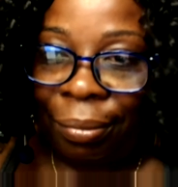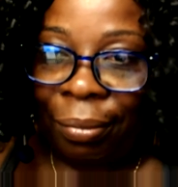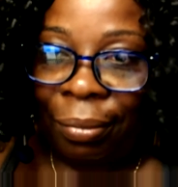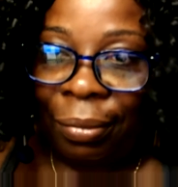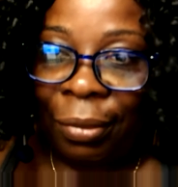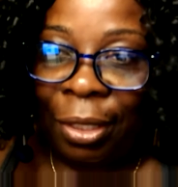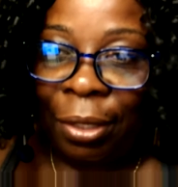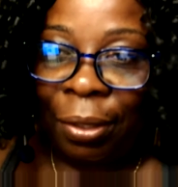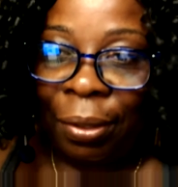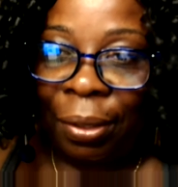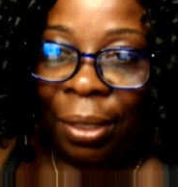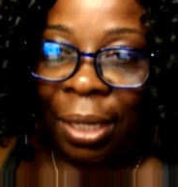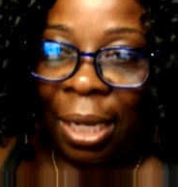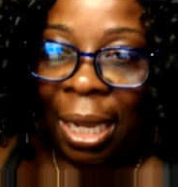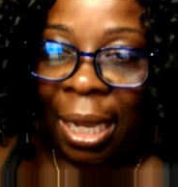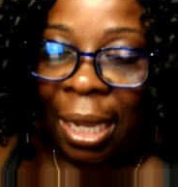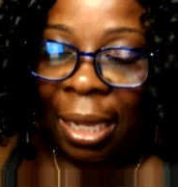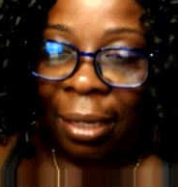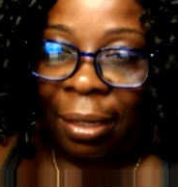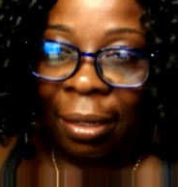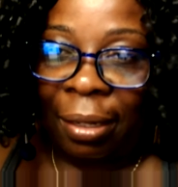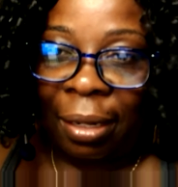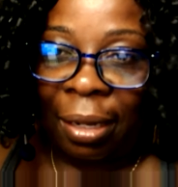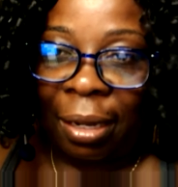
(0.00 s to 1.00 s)
good
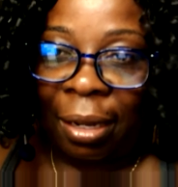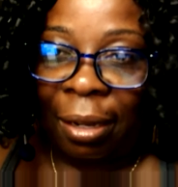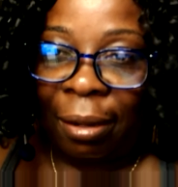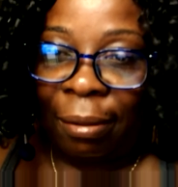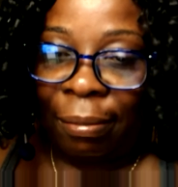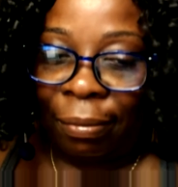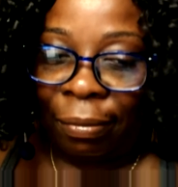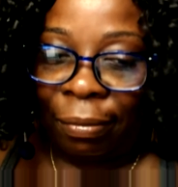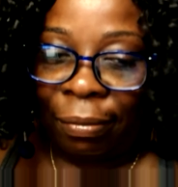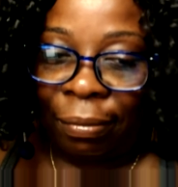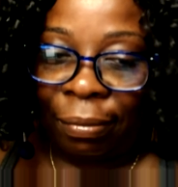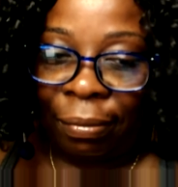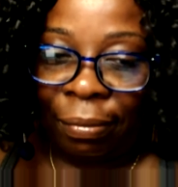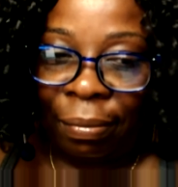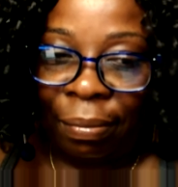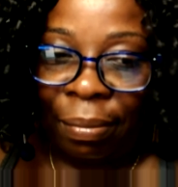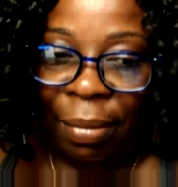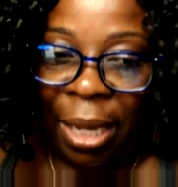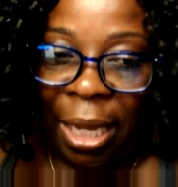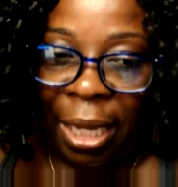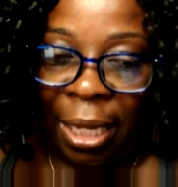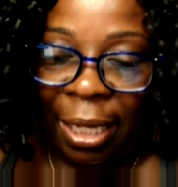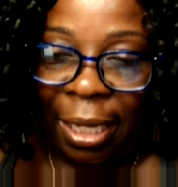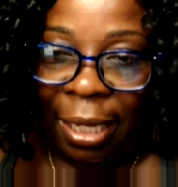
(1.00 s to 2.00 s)
at
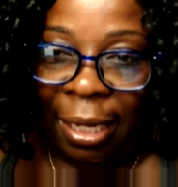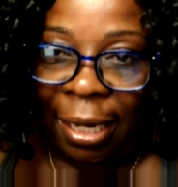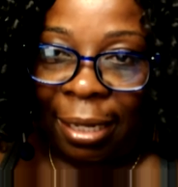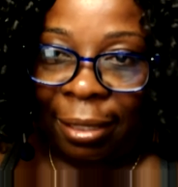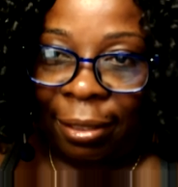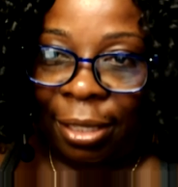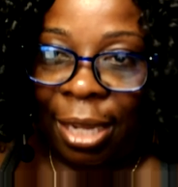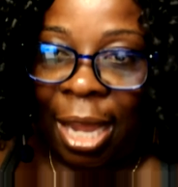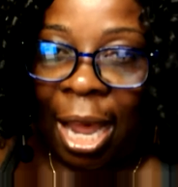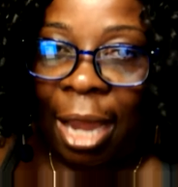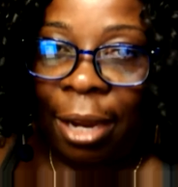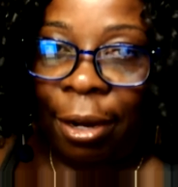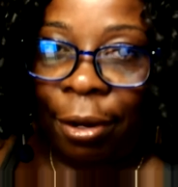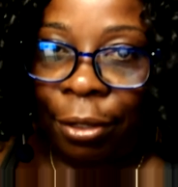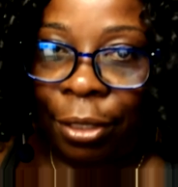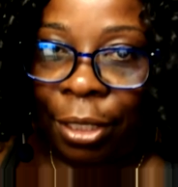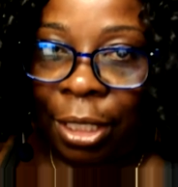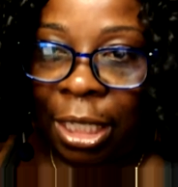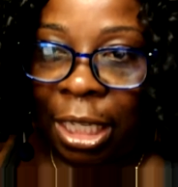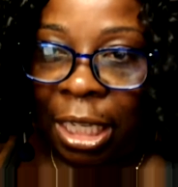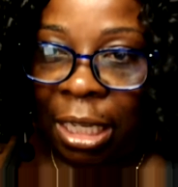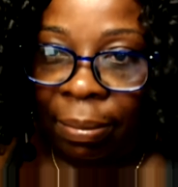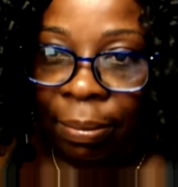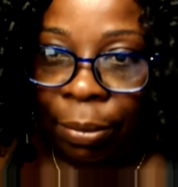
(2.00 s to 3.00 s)
making entire
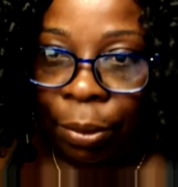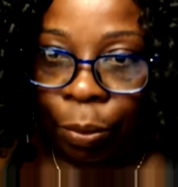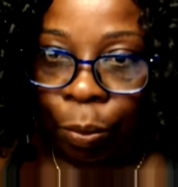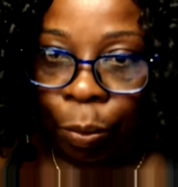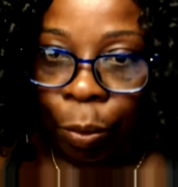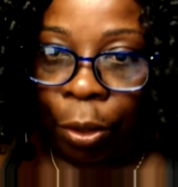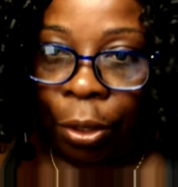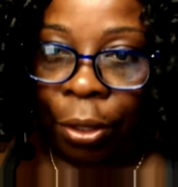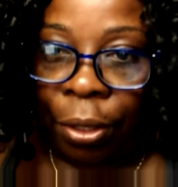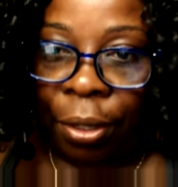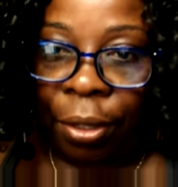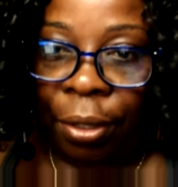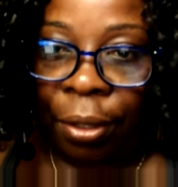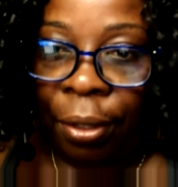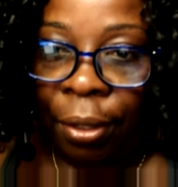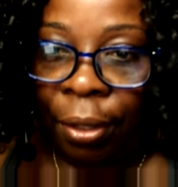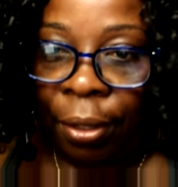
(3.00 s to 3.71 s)
teams work